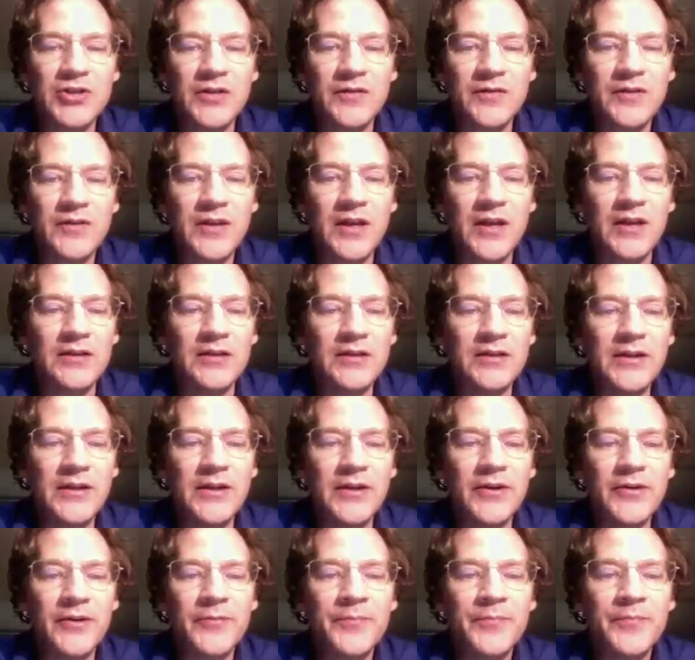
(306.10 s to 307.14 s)
of King
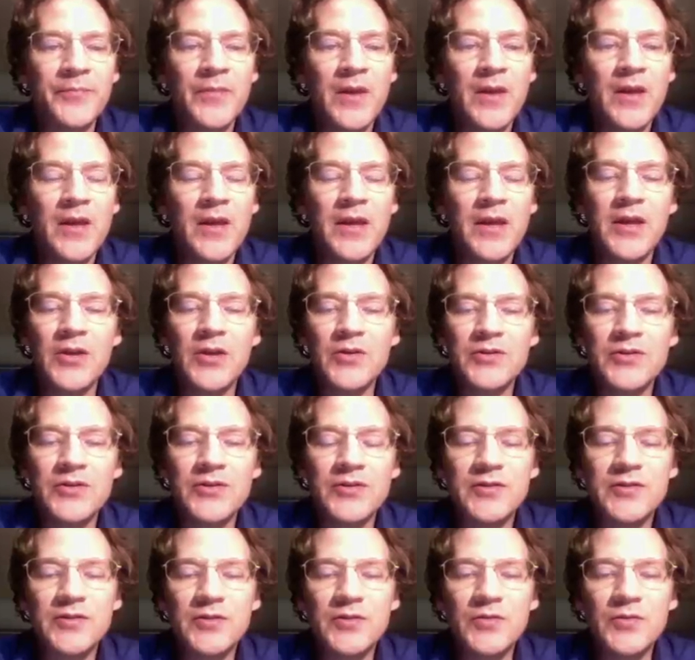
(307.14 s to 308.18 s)
Lear. Here's
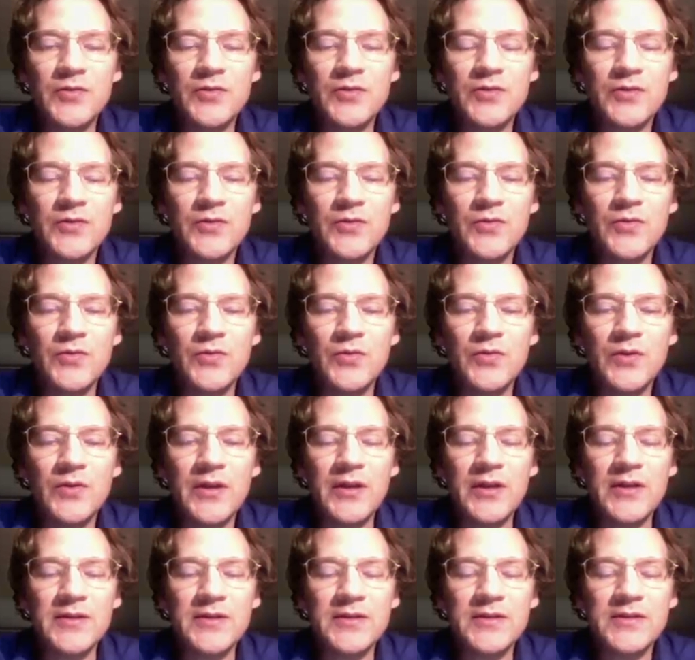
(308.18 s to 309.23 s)
the student who
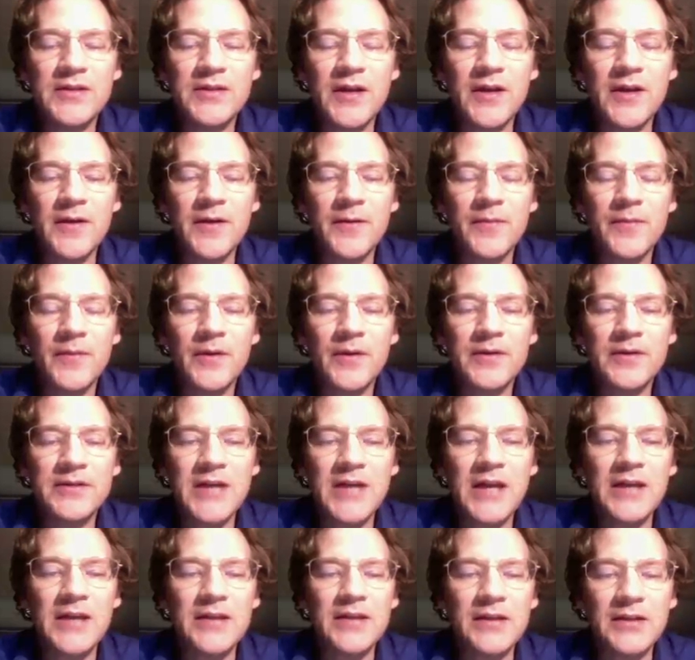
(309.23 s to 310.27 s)
is
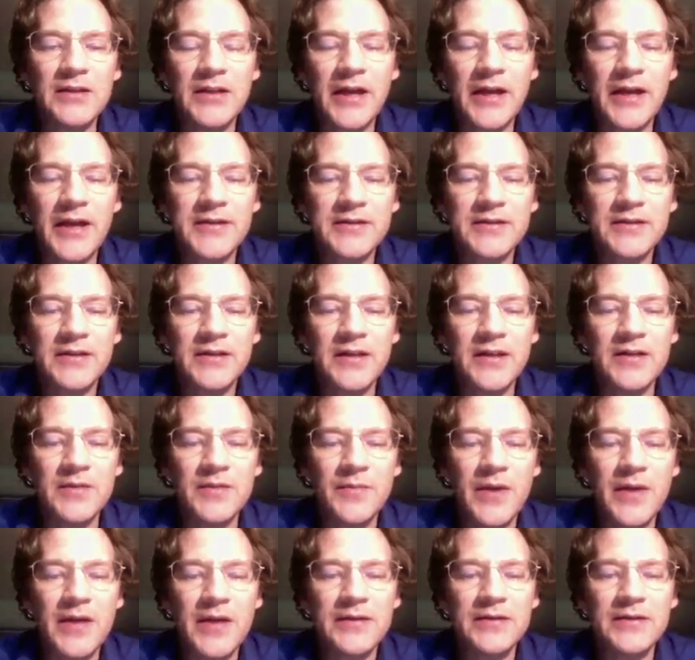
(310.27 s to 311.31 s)
taking the class
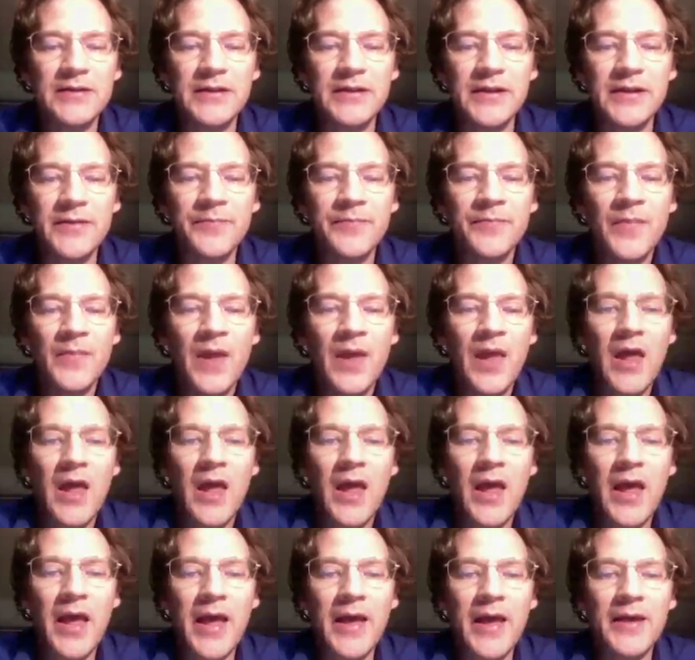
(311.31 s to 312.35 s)
independently,
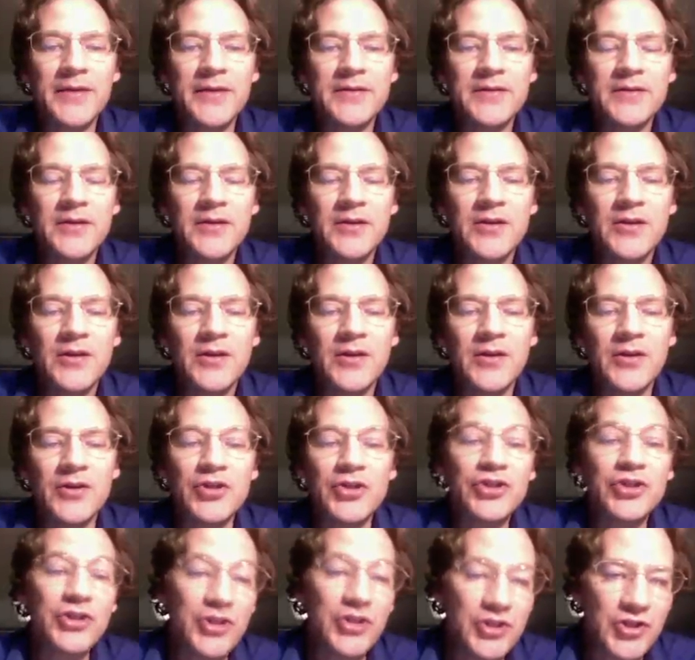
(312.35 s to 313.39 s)
and
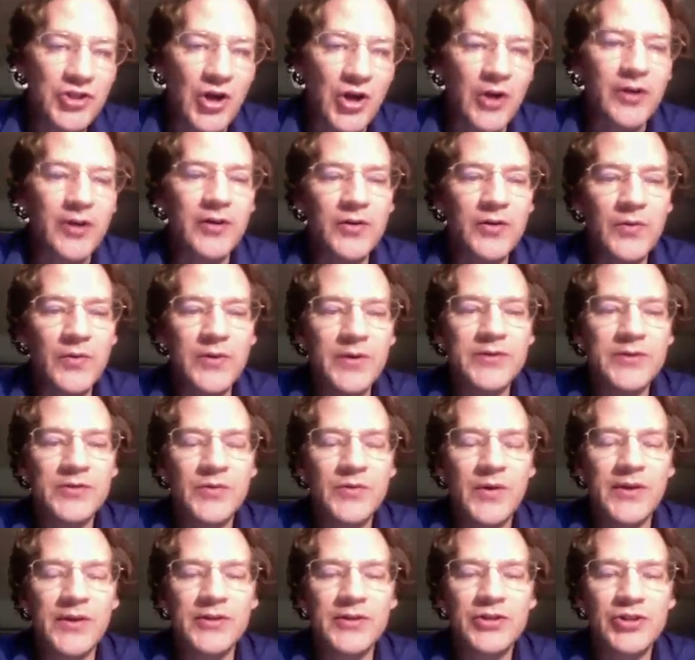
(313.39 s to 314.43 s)
she started a quiz
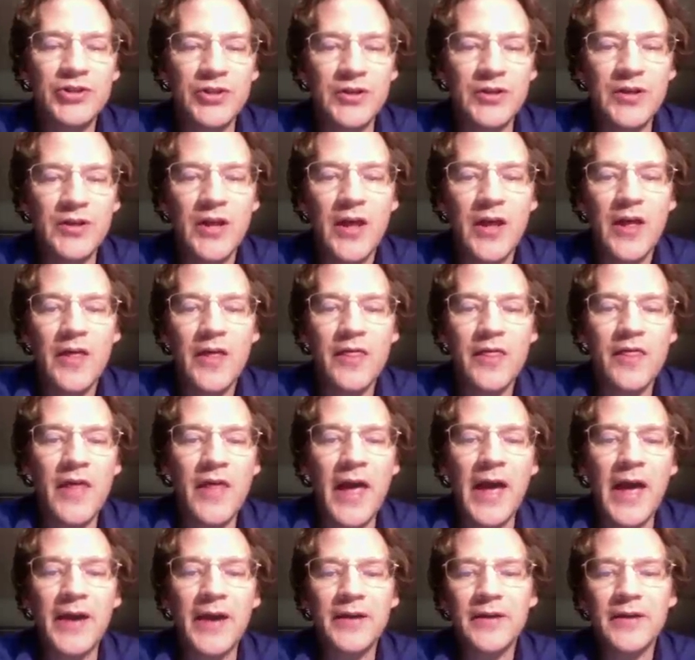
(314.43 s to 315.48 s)
question
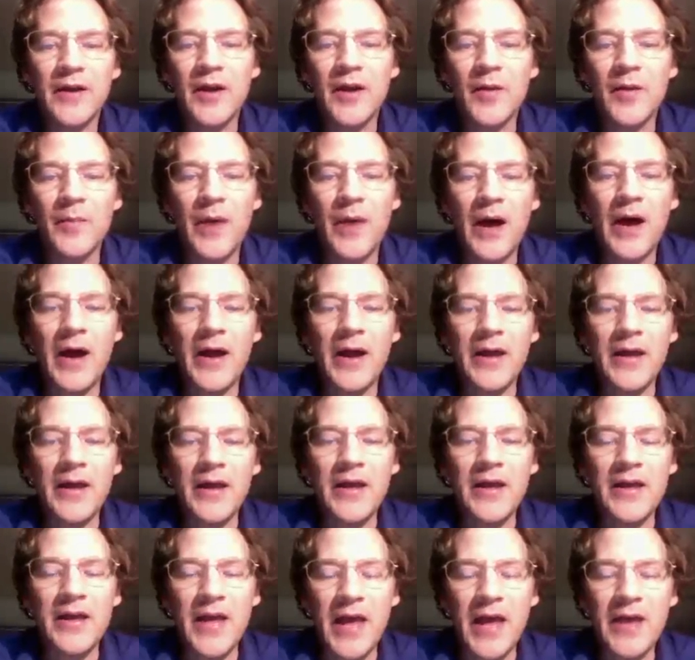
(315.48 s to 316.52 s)
that I
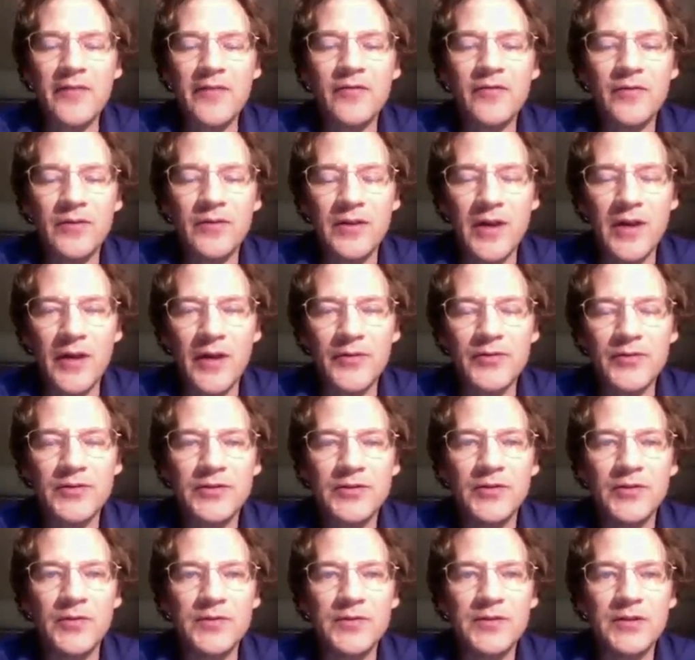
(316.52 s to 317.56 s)
gave the other
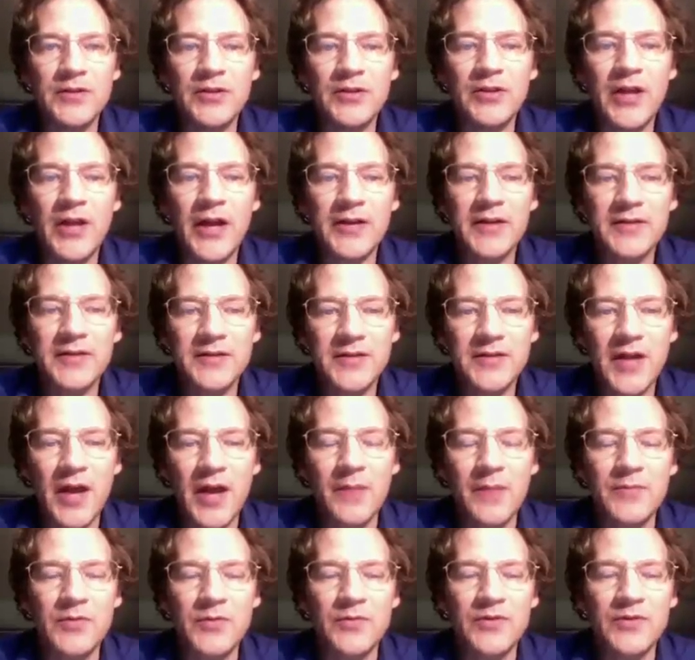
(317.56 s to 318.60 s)
students in class
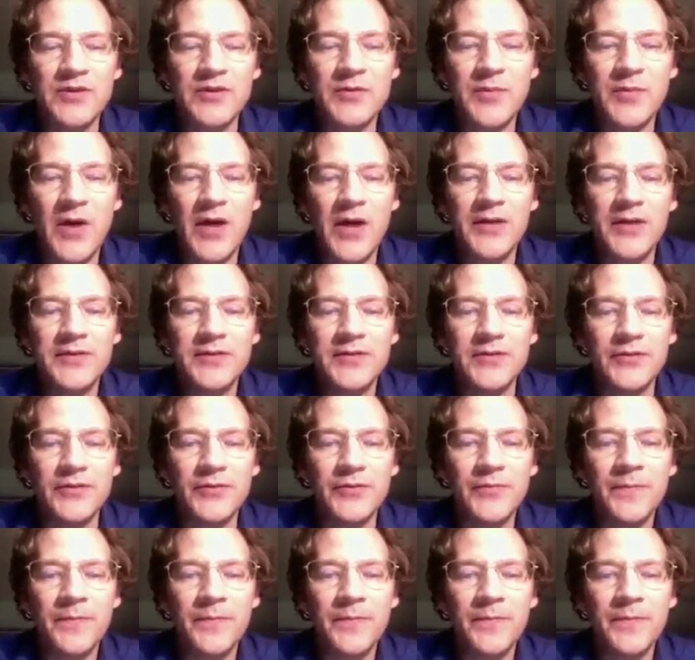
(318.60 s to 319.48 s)
time to respond to,